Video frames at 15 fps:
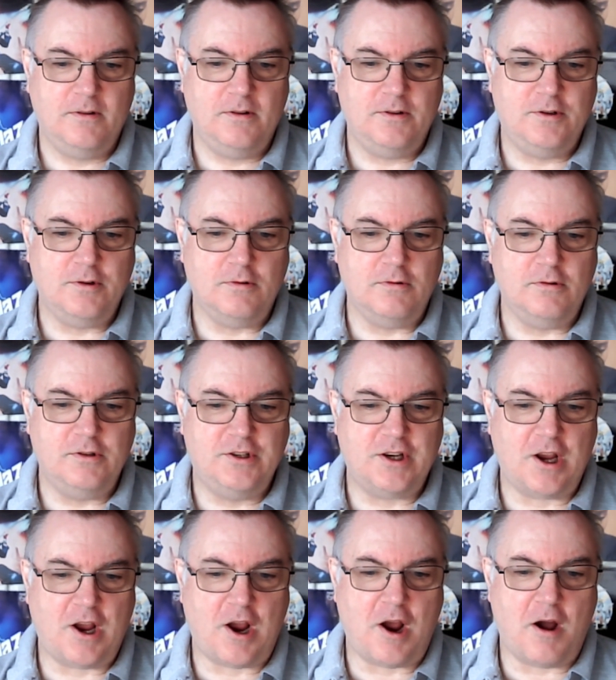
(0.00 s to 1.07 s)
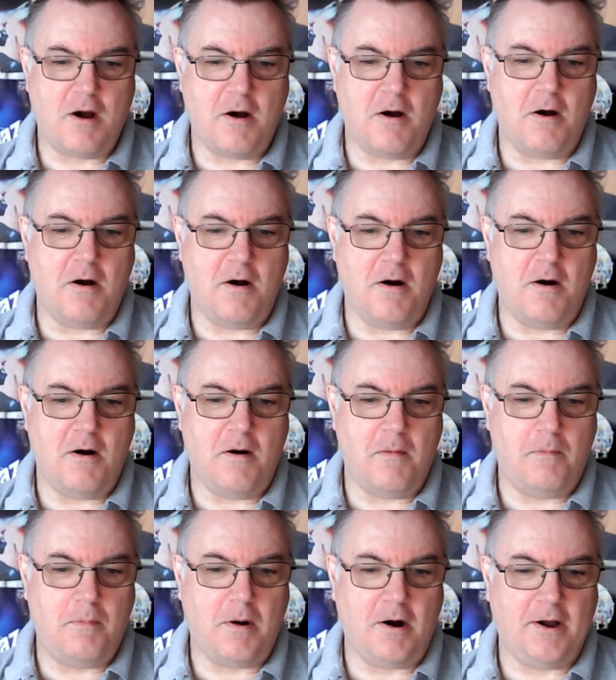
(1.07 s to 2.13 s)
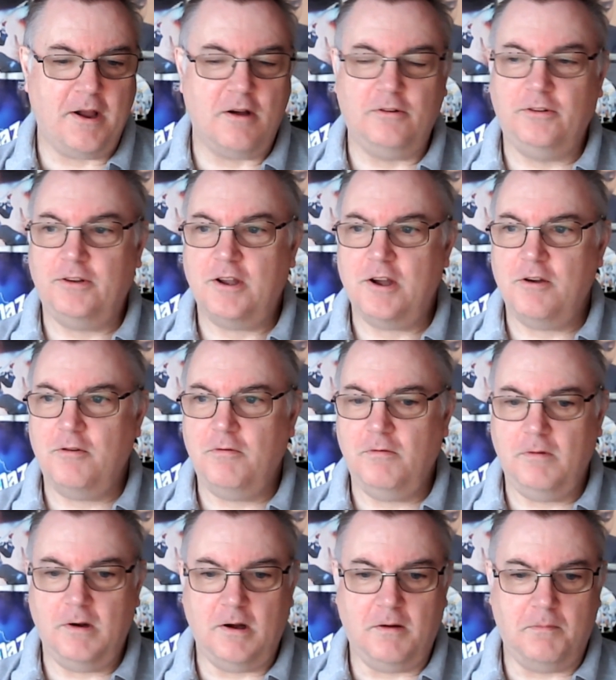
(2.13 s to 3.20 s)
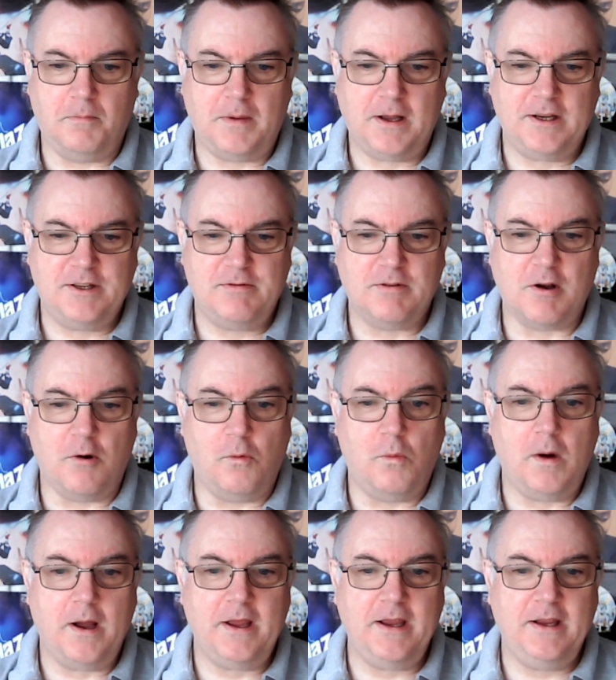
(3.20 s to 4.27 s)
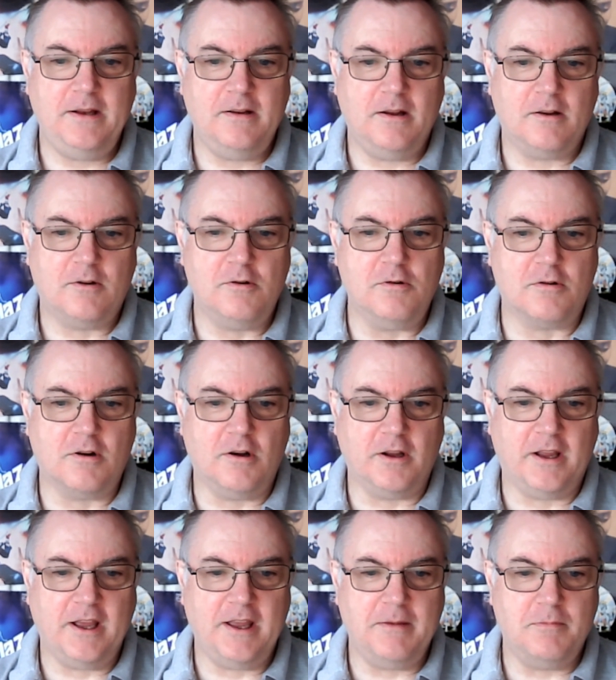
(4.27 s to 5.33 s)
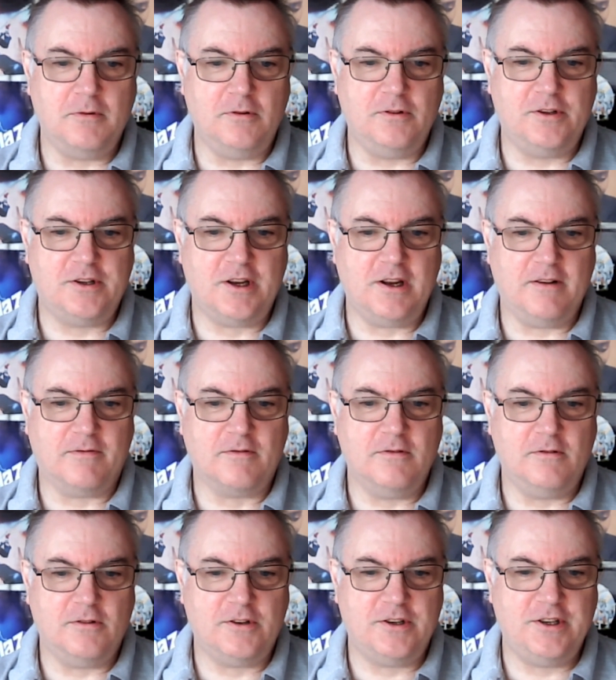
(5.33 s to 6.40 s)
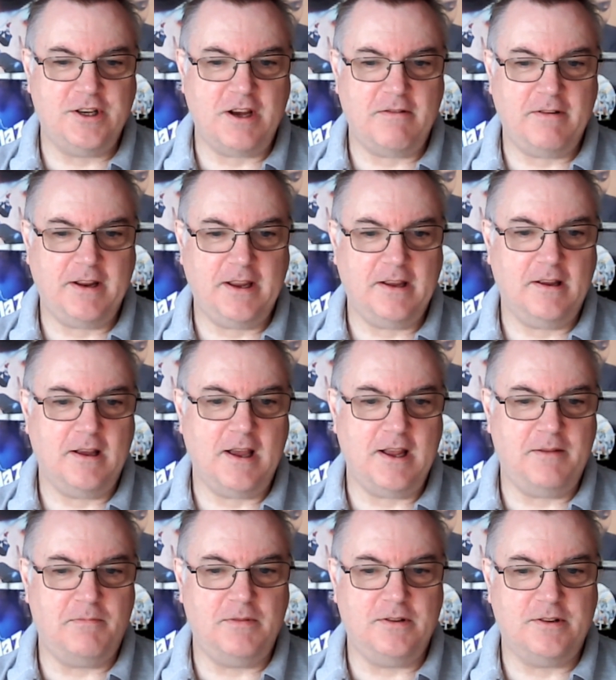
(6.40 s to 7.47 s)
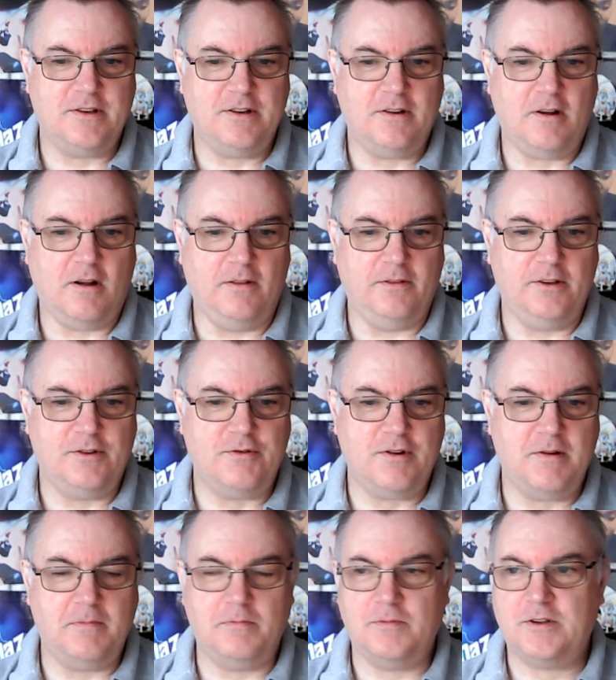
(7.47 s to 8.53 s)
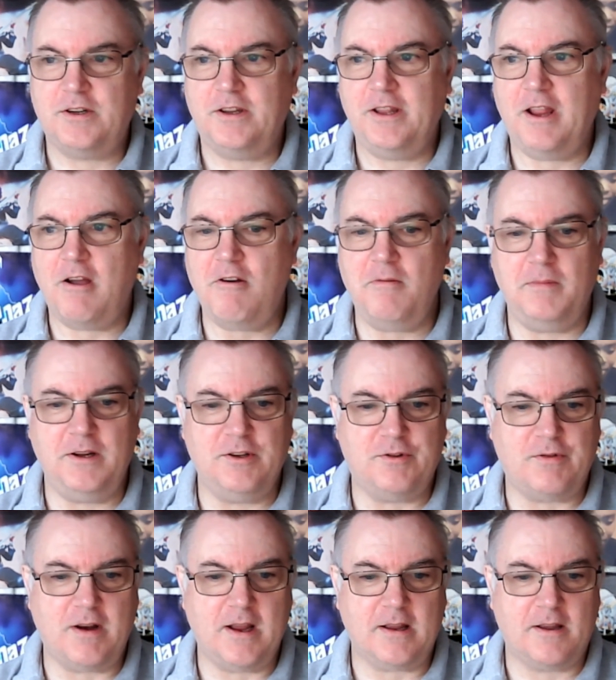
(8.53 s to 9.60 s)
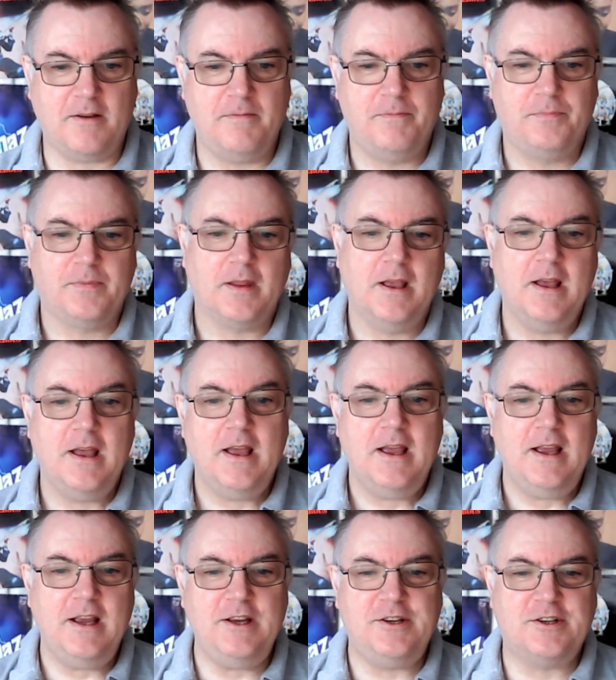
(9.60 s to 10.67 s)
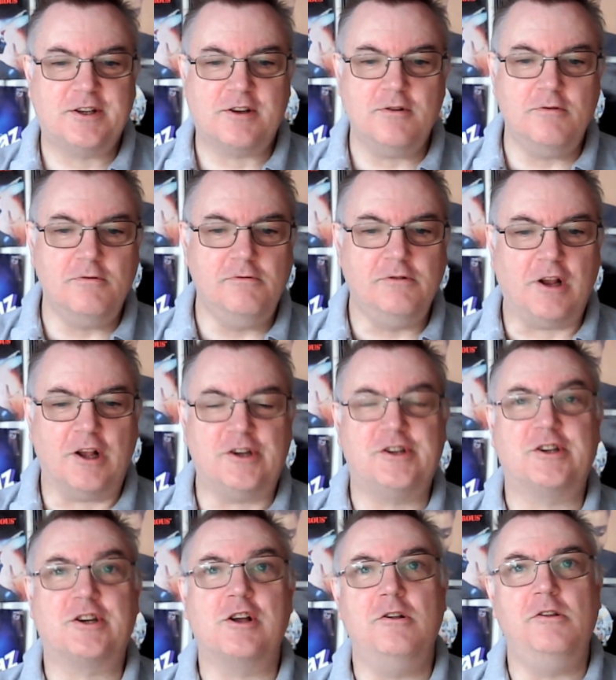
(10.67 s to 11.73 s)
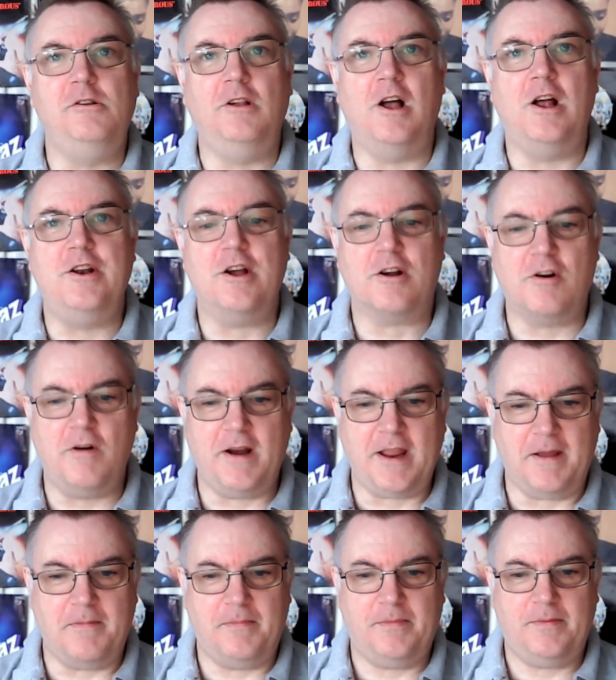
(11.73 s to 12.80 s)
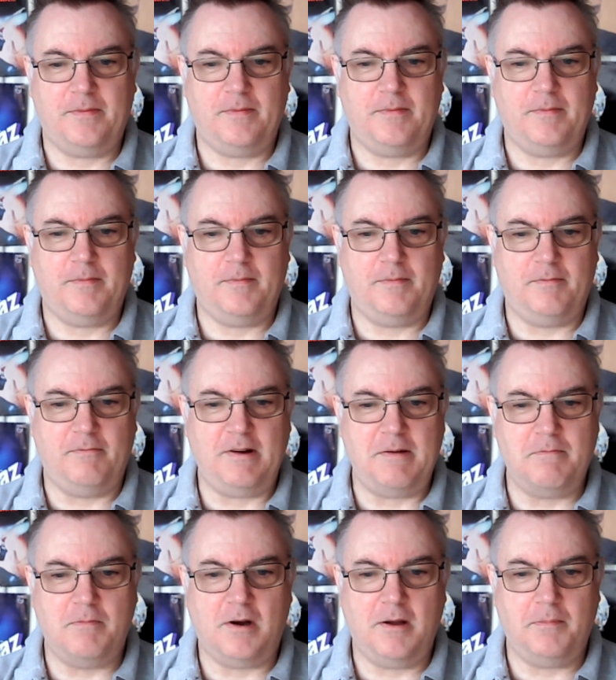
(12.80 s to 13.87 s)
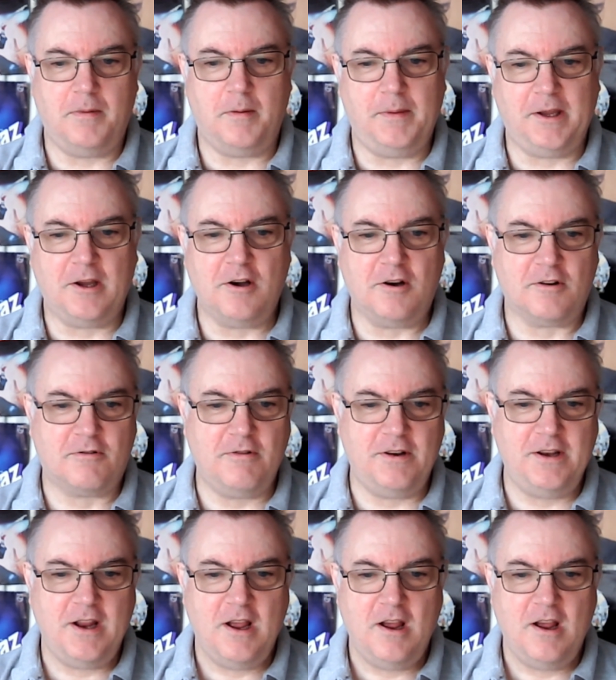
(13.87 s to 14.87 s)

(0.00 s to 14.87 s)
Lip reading: George Biondo on bass, we've got Wayne Cook on keyboards, and of course Jerry Edmonton on the drums. The opening track is Skullduggery, written by Bobby Cochran.